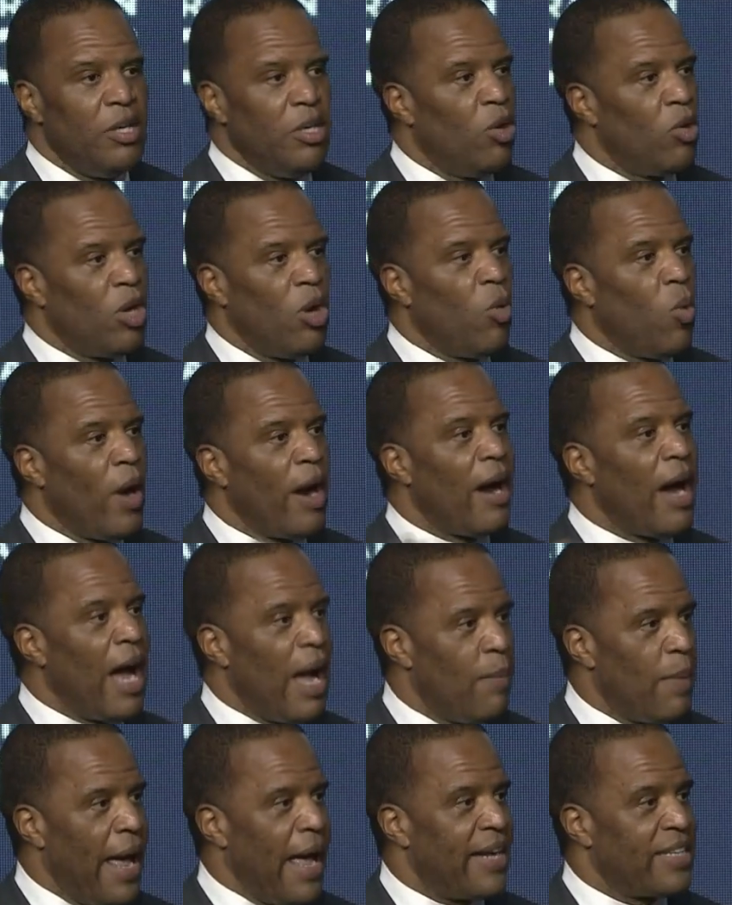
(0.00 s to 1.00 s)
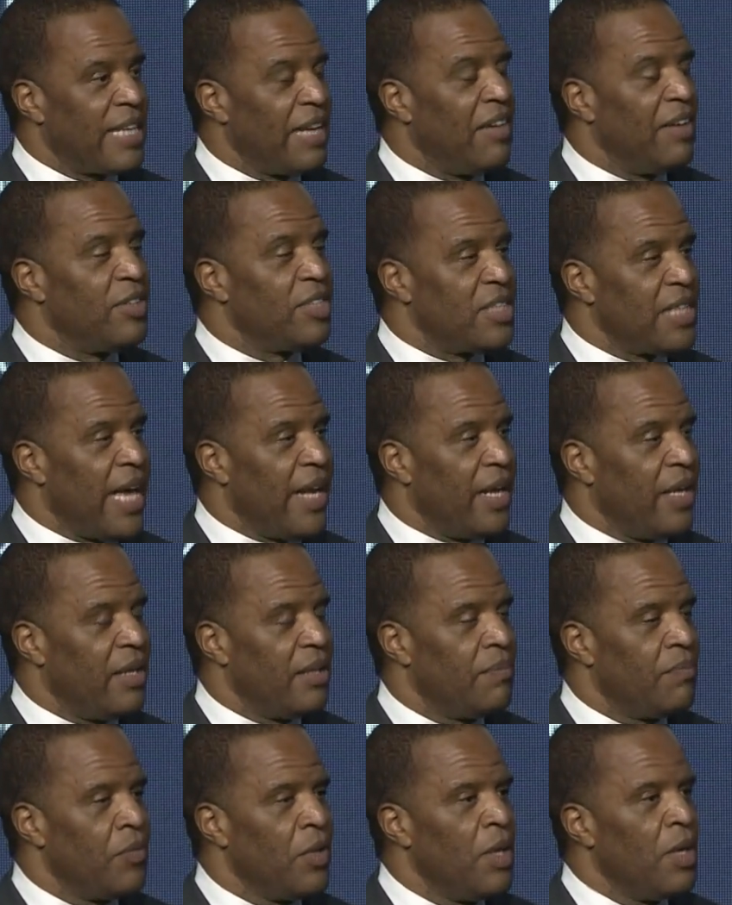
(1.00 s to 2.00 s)
You don't know where I'm at because I never said it.
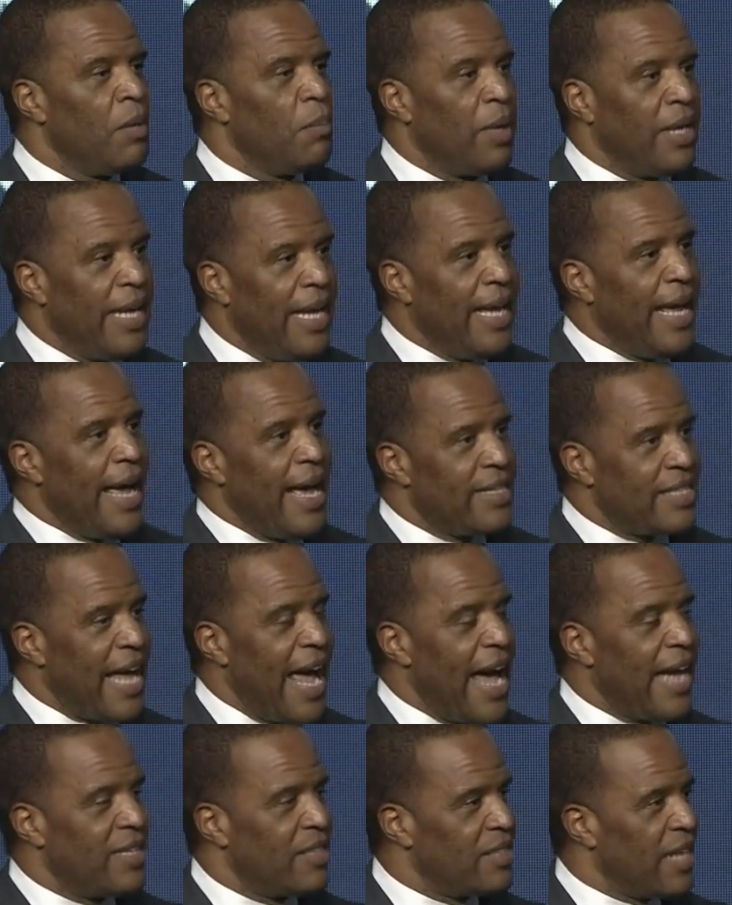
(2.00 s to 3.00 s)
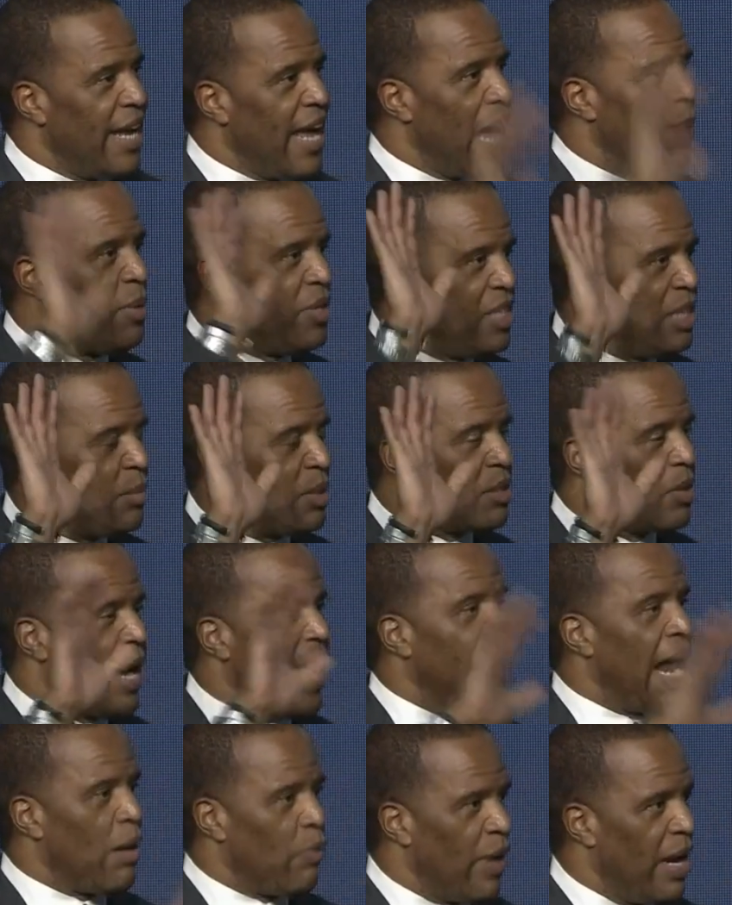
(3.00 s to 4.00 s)
But he has had to say, I'm a
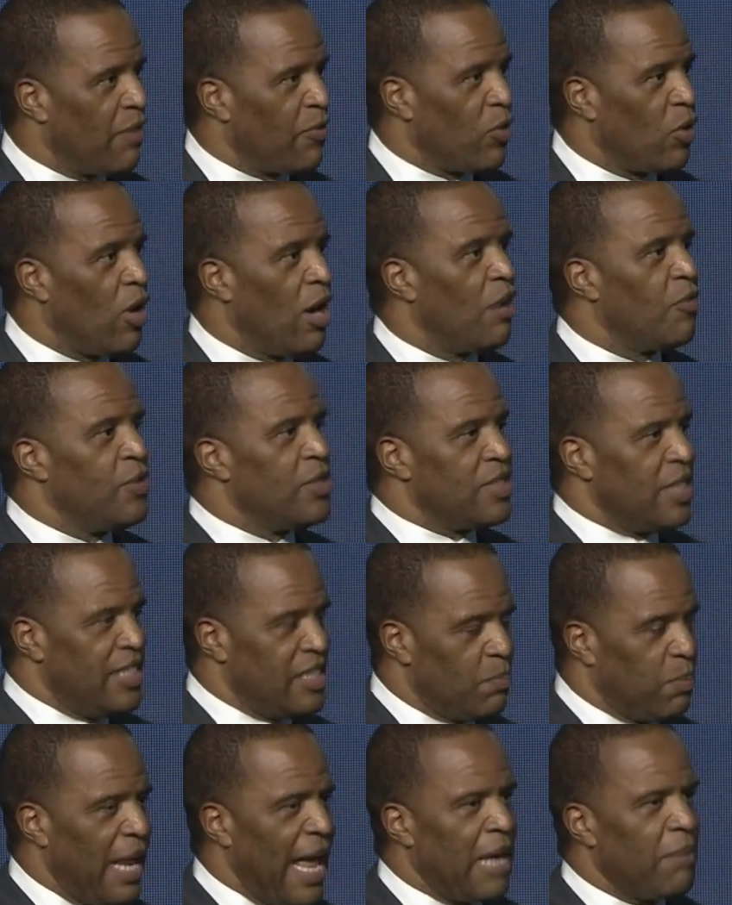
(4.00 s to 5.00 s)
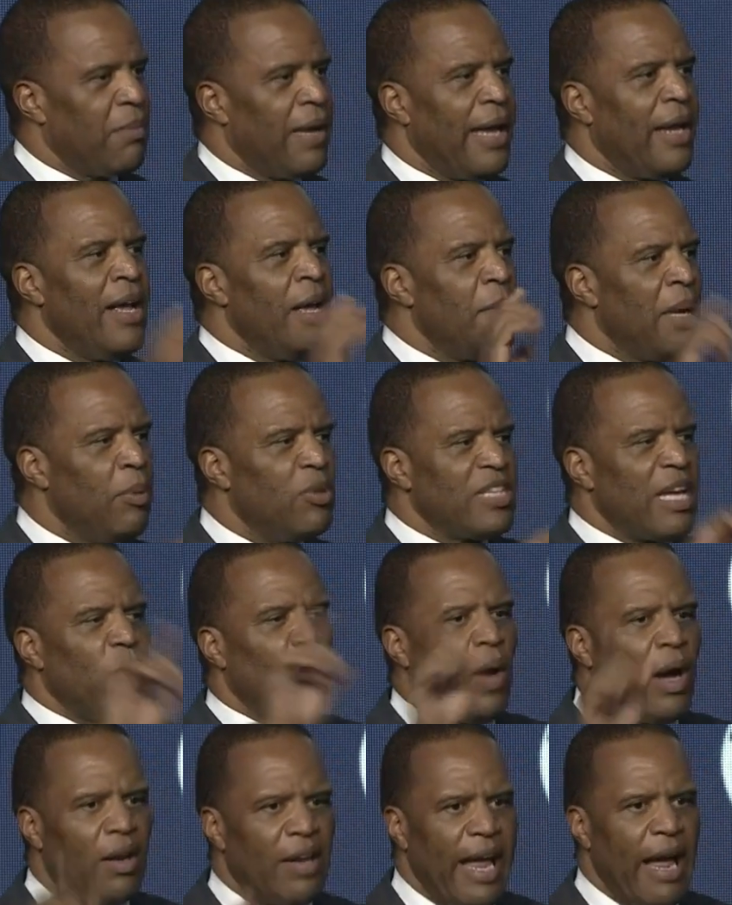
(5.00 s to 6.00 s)
Democrat, I ran for office, he's a black man. People say,
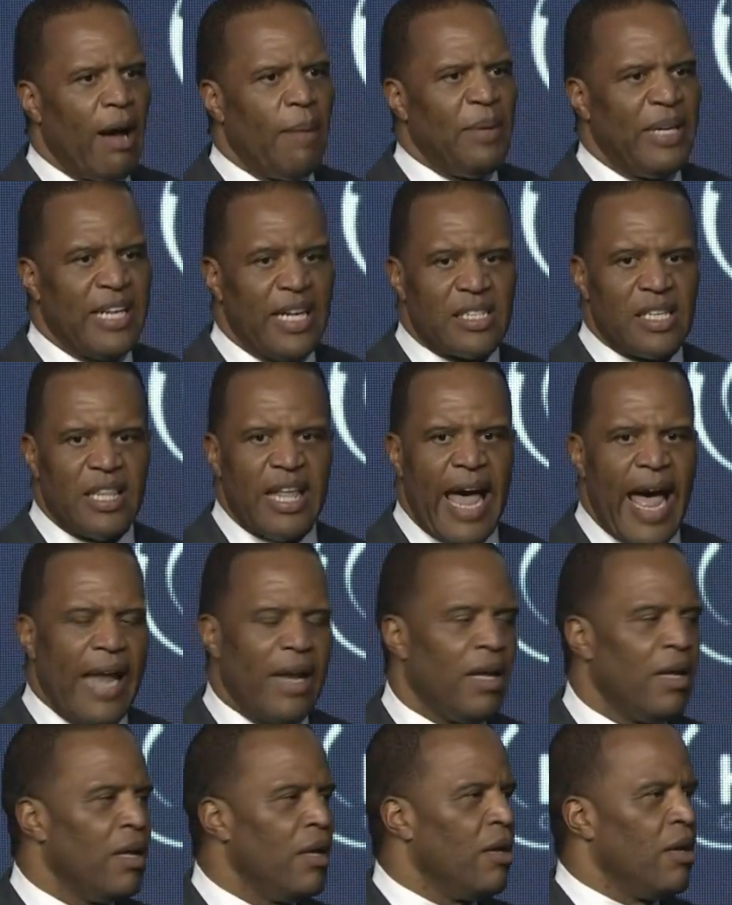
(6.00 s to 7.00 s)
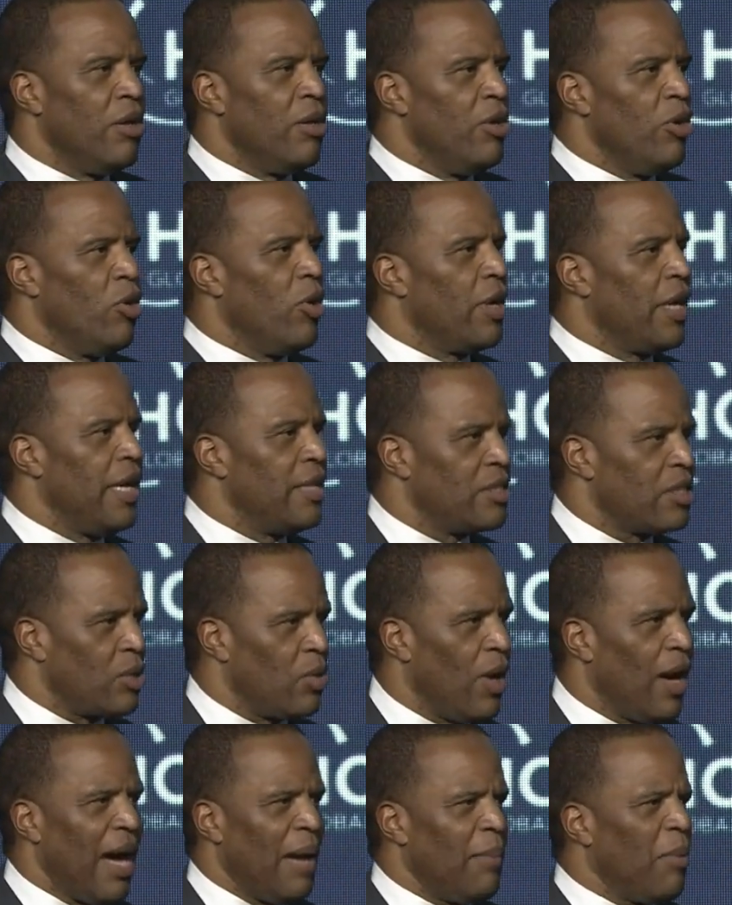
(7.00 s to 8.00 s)
well, now, because of that, you're against
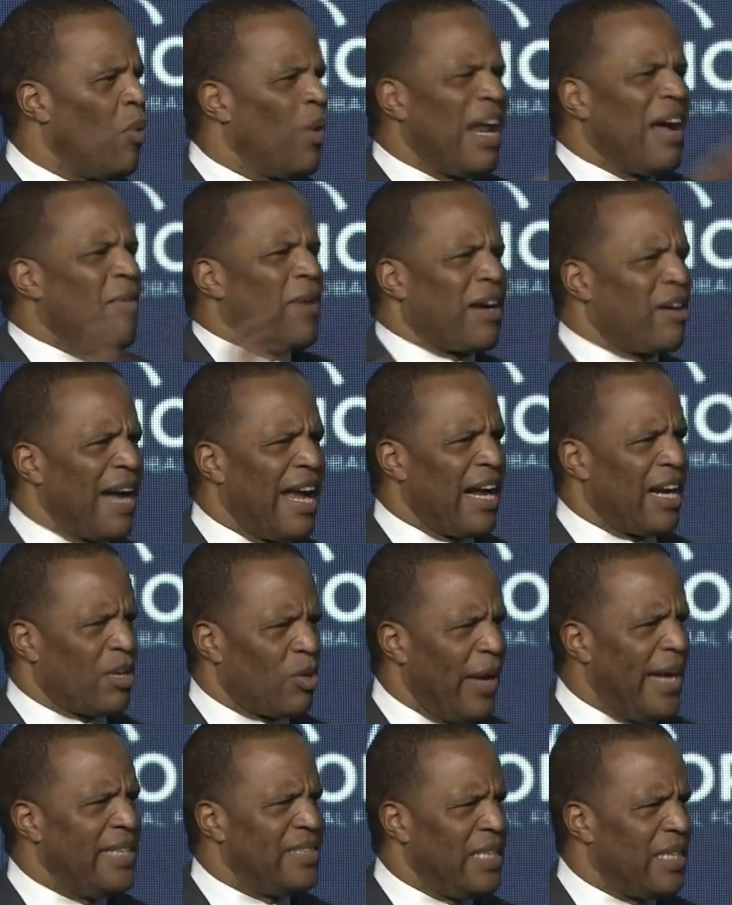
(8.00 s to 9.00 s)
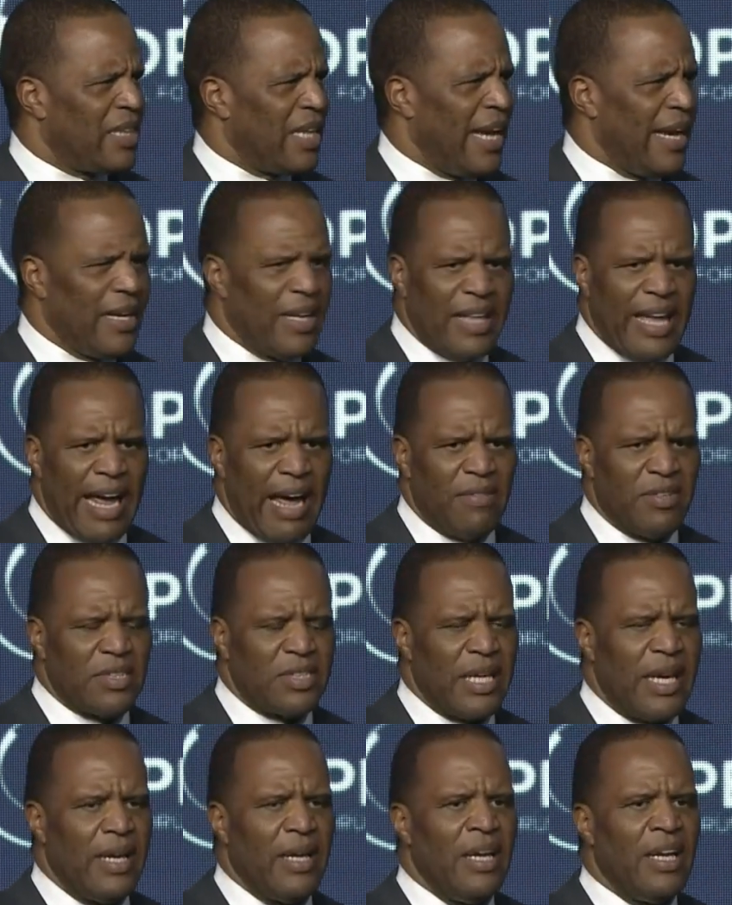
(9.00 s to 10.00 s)
crime, or whatever kind of crazy thing that they have to
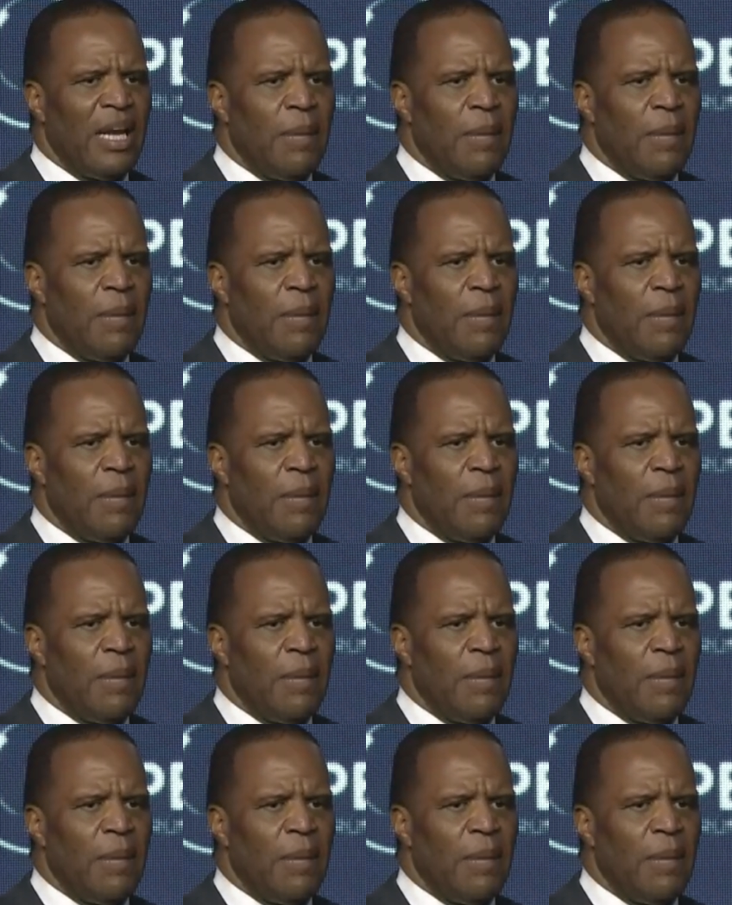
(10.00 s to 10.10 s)
say.